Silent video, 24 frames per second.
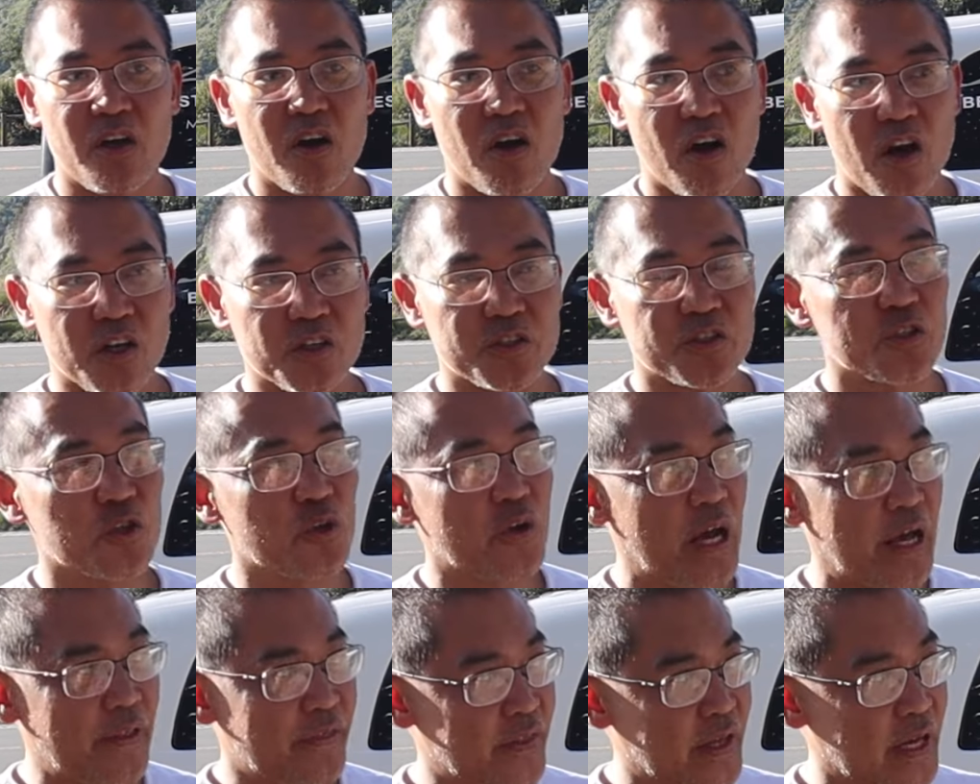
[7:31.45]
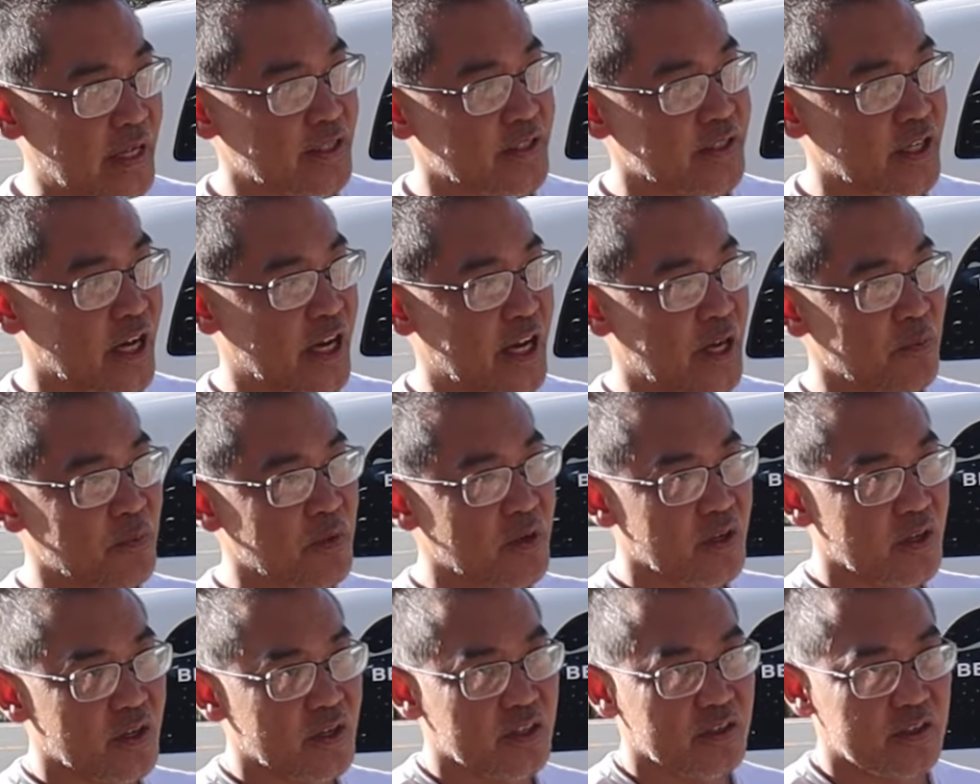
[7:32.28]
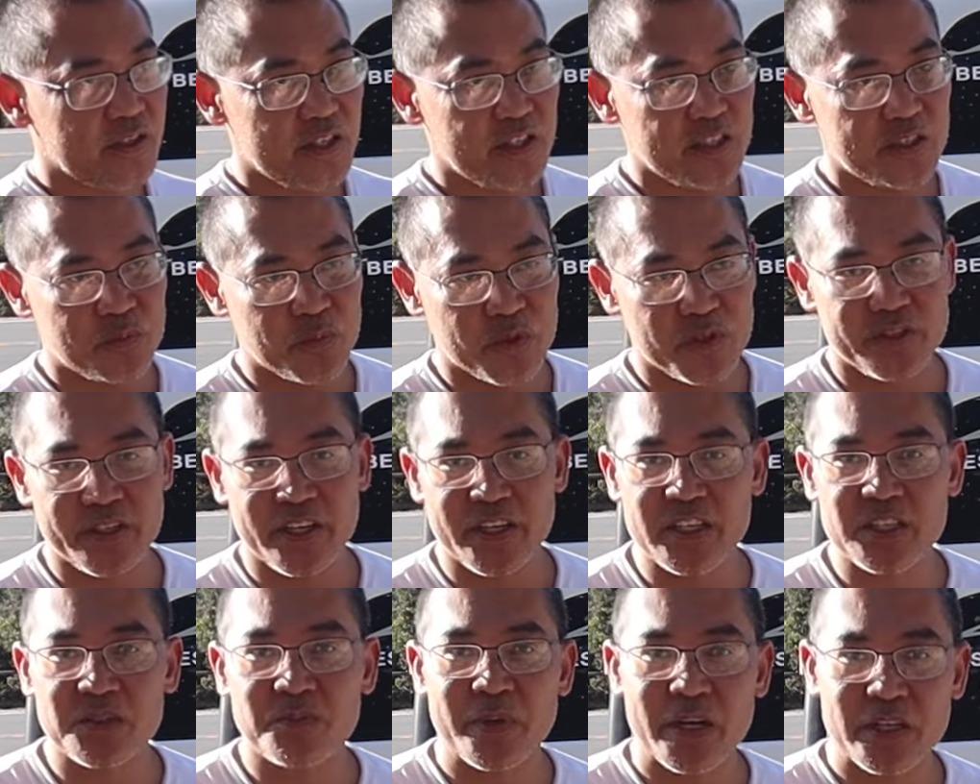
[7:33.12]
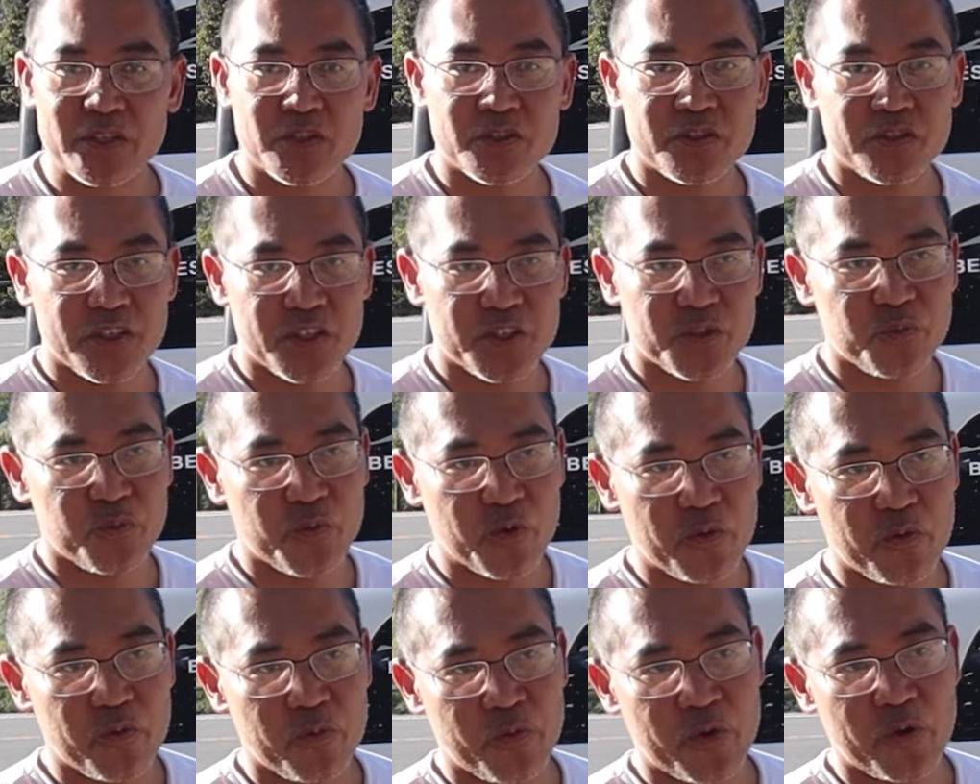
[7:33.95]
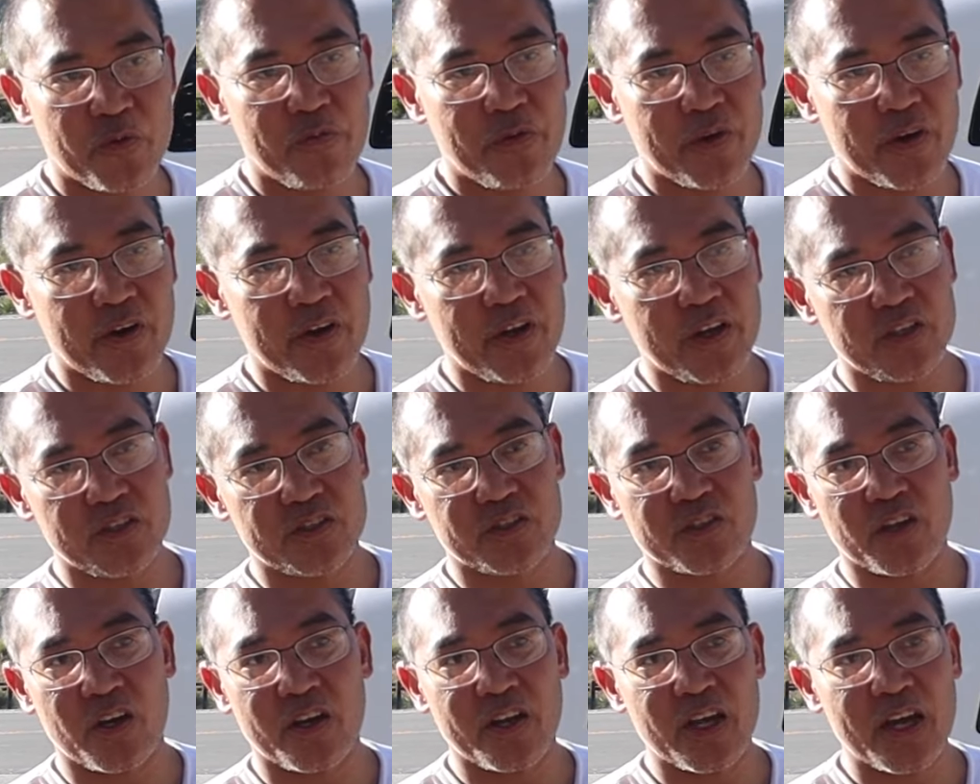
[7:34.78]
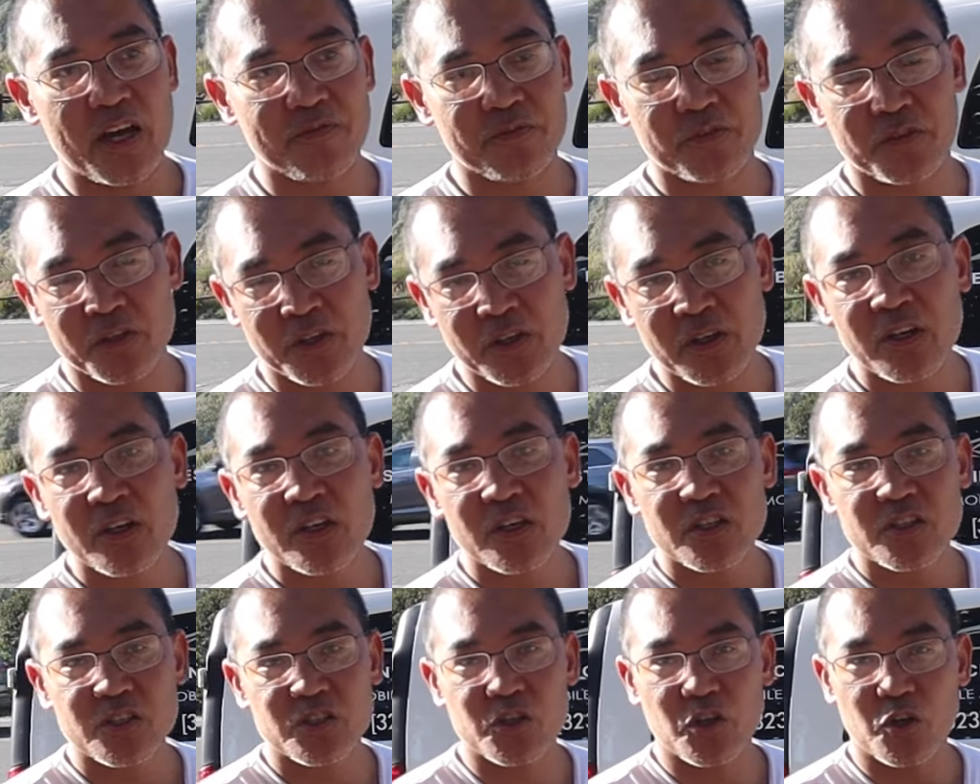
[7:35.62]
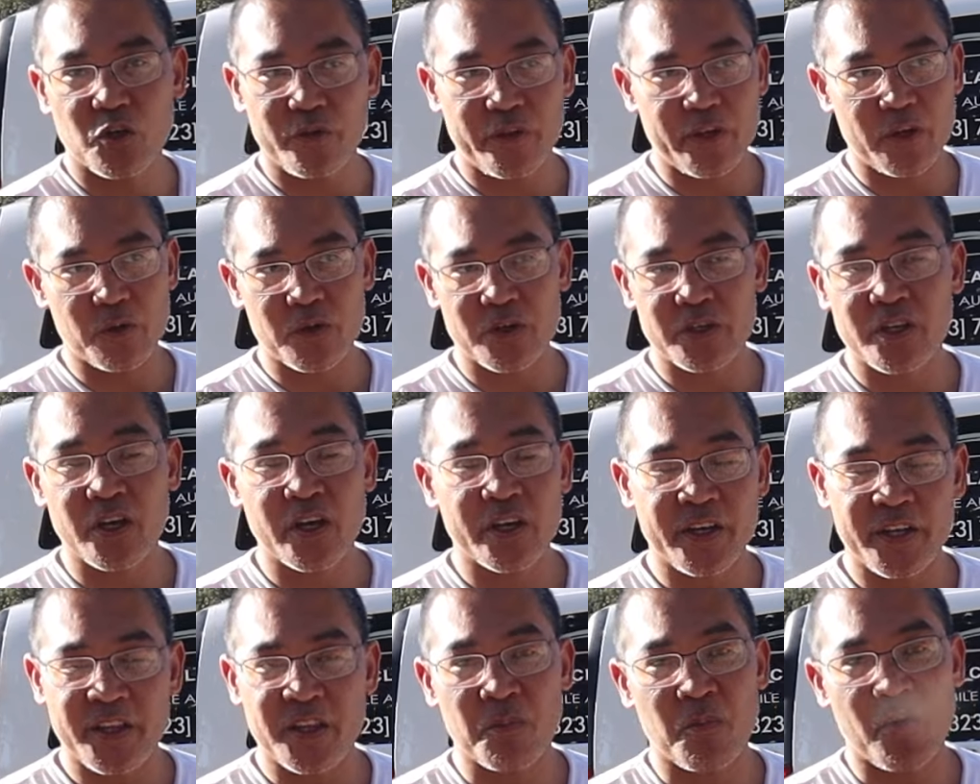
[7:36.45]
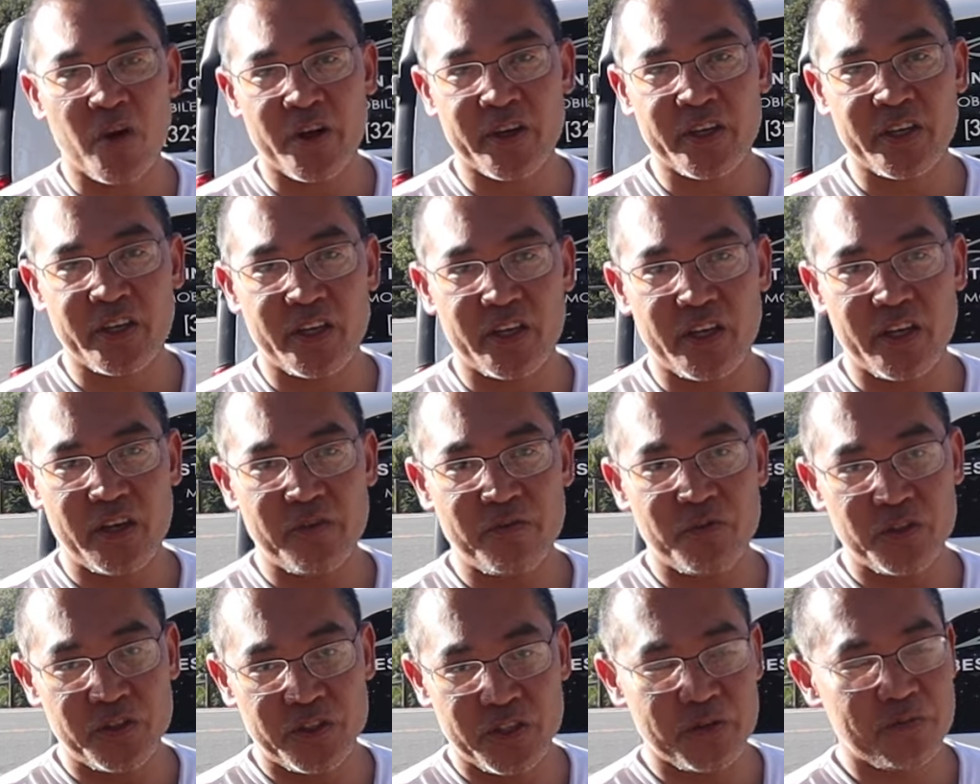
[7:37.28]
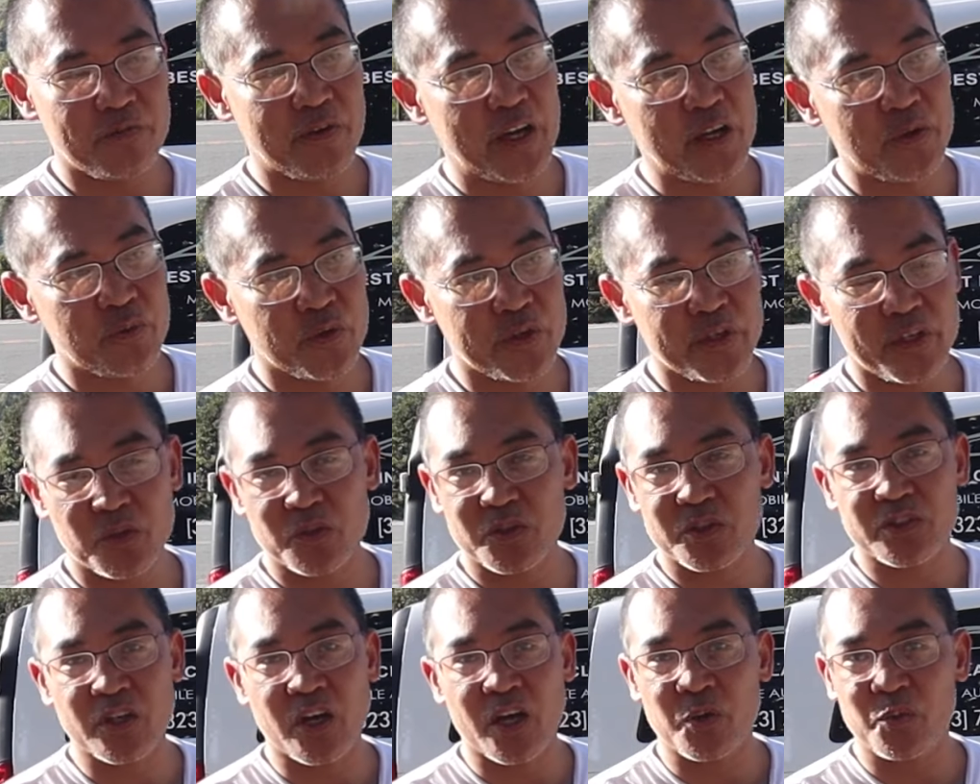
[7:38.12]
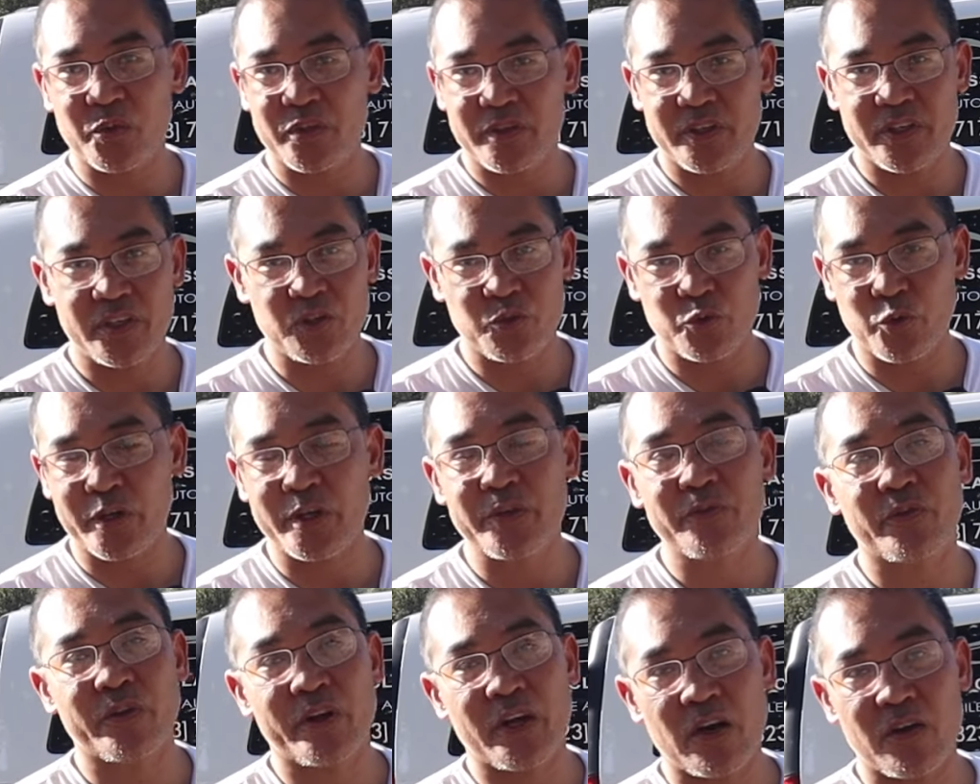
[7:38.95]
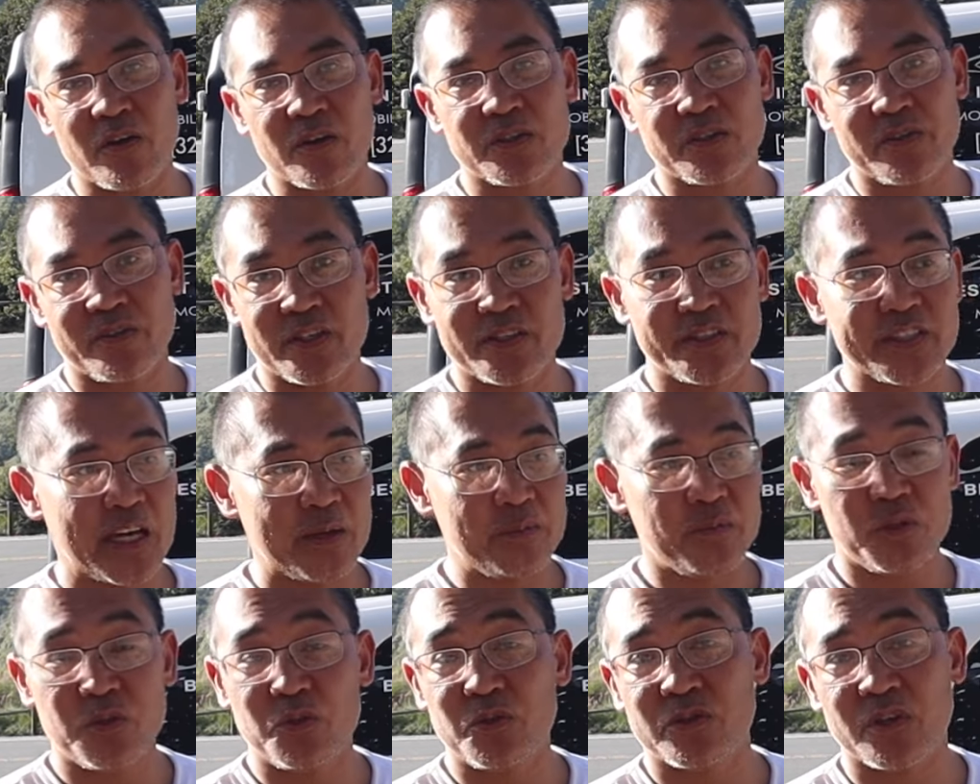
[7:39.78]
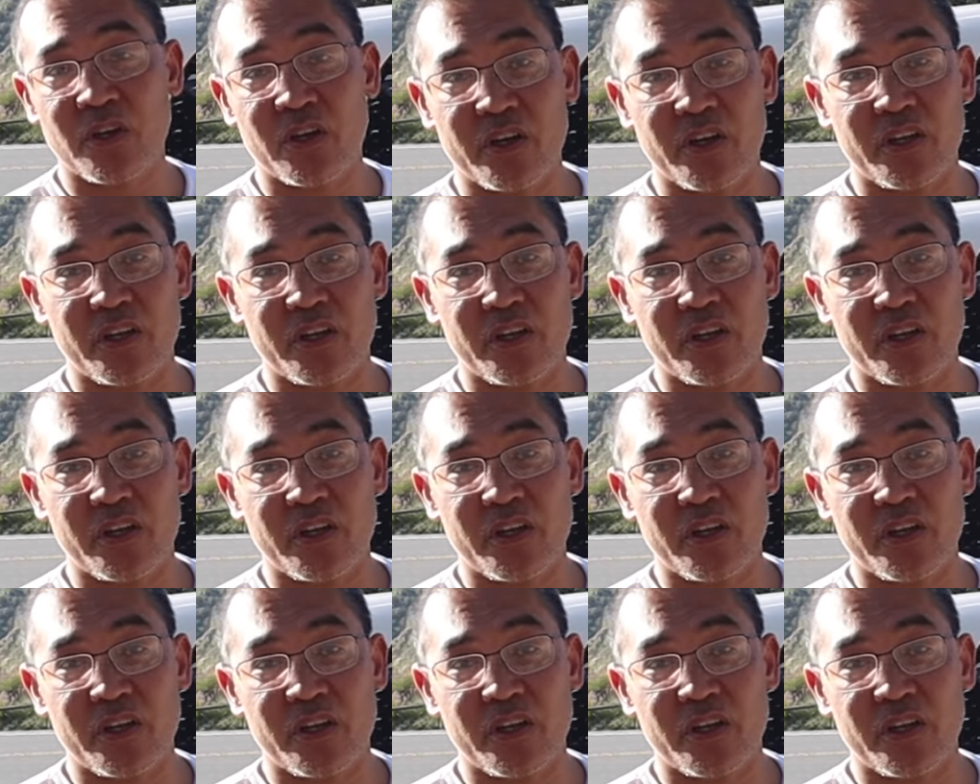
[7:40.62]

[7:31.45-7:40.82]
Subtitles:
Also, at that time, these Mercedes mattresses were very sought after, so there were none in the market. If you did find one, it was gone within 24 hours of the time you saw